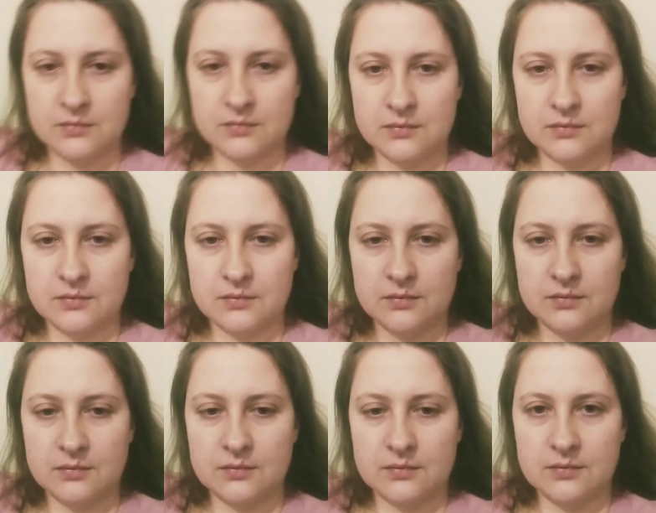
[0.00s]

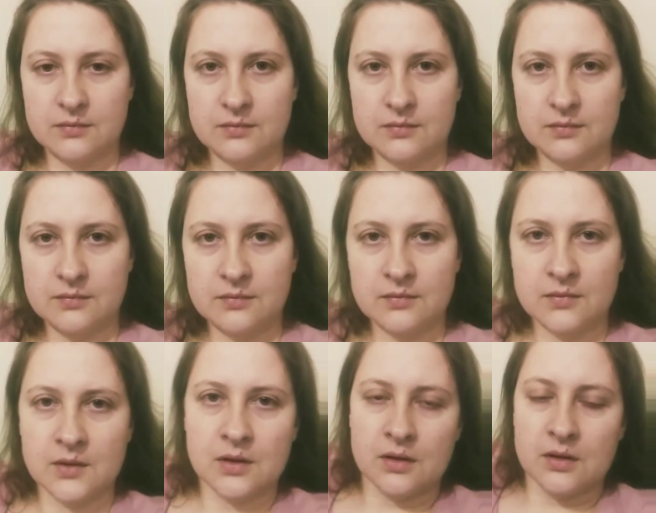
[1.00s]

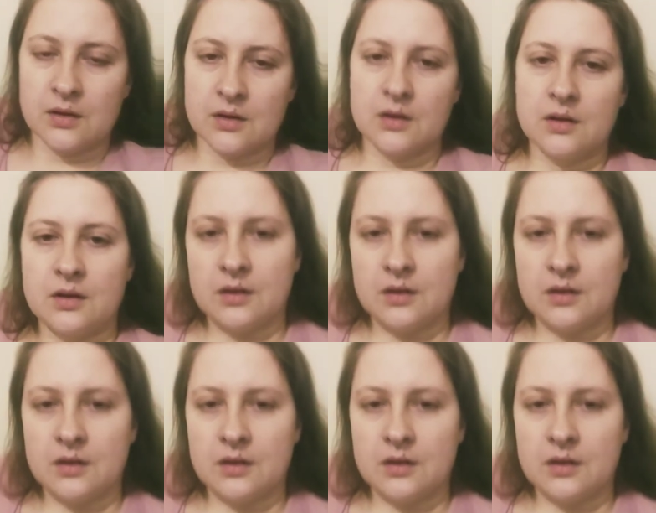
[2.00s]
(no one is talking)